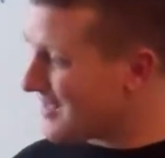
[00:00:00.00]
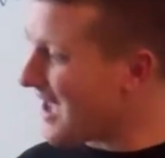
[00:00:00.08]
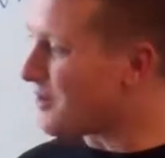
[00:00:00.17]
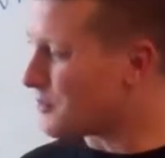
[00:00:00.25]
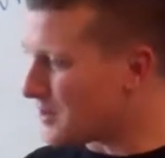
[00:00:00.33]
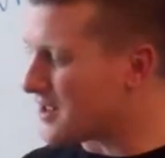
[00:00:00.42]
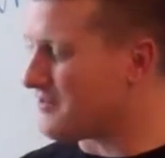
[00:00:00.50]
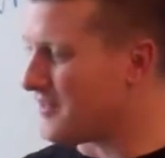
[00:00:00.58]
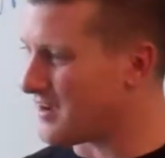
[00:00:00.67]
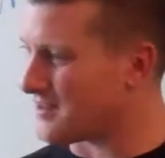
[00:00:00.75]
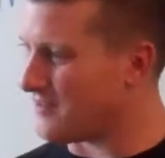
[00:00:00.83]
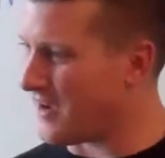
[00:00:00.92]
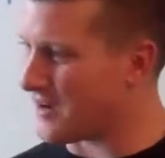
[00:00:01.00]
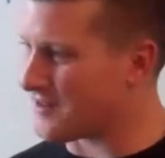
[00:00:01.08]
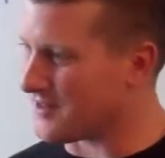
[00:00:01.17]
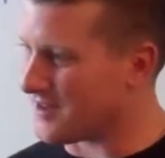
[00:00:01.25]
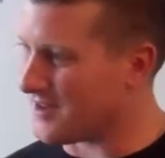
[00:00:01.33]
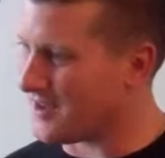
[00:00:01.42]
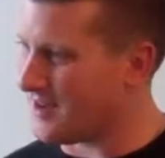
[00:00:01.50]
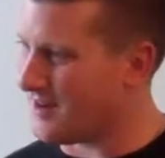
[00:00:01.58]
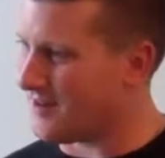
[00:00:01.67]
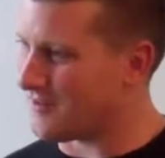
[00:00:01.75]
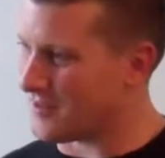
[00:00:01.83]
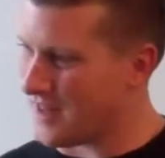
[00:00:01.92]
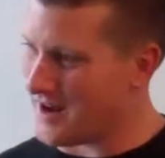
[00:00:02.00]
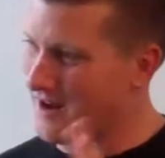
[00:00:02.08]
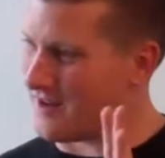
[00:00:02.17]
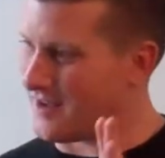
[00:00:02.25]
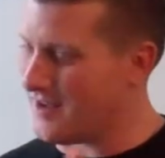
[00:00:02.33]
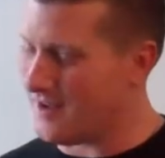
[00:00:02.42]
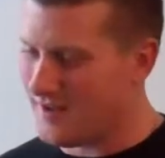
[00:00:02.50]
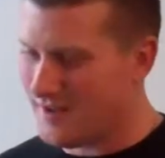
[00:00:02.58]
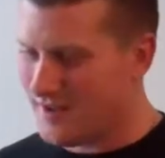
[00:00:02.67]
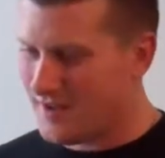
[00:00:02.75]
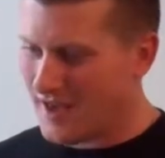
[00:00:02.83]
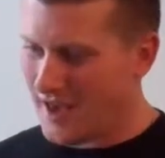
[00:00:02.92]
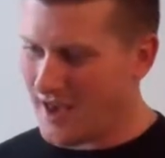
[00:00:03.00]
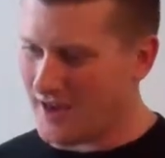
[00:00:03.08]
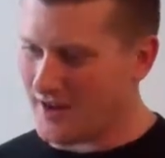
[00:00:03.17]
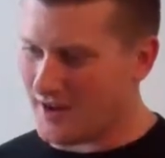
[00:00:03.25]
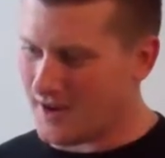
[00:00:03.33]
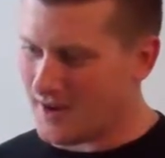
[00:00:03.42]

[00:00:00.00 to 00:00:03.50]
yeah, it was pretty effective actually, for that area. And